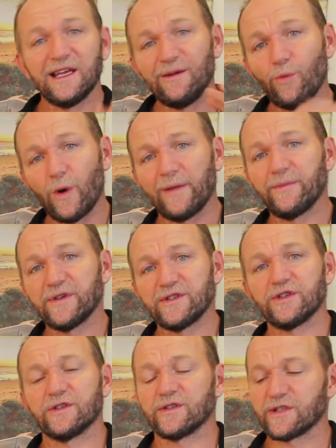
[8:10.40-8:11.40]
in one
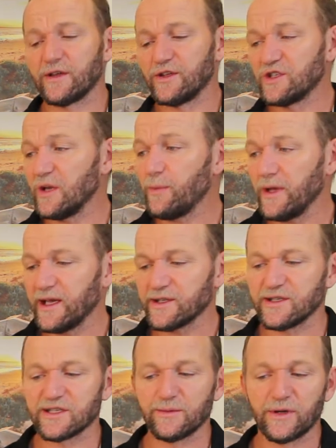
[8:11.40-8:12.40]
position. So the GPS
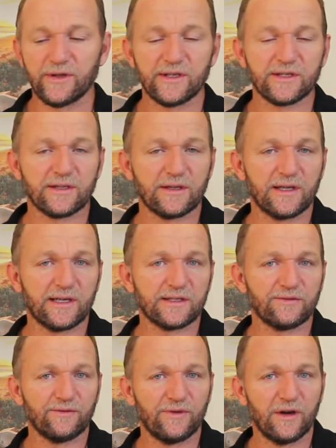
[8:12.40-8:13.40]
system on this
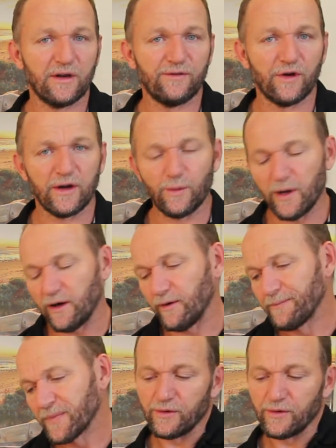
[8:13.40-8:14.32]
does very, very well.